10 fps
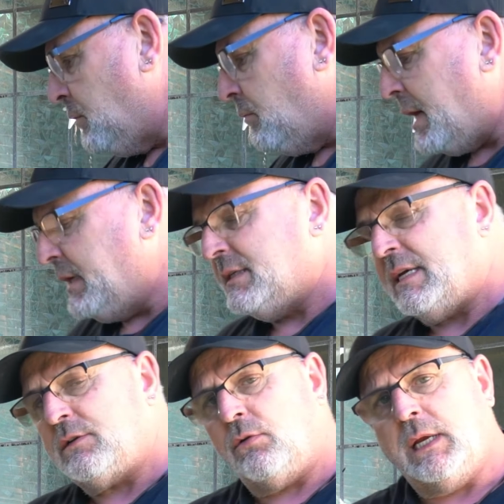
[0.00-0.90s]
Right, it
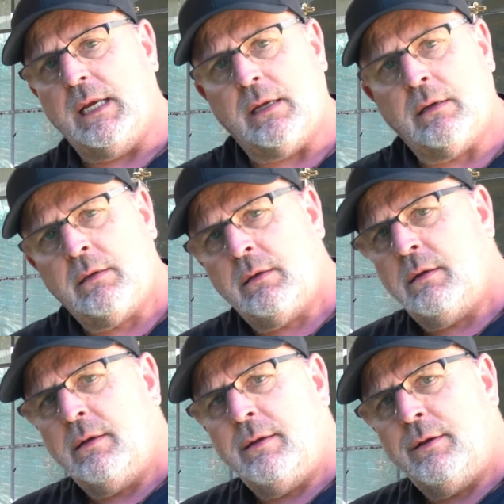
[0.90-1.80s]
says on here,
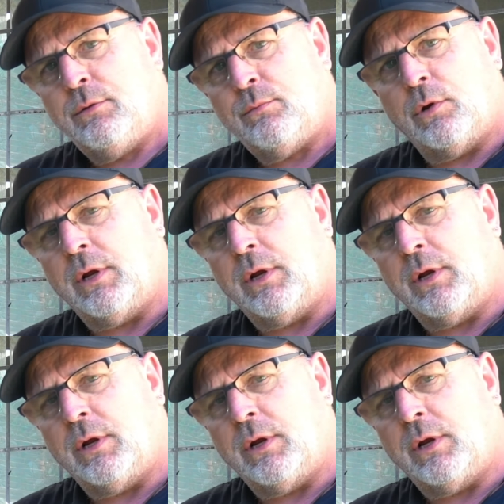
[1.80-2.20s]
we're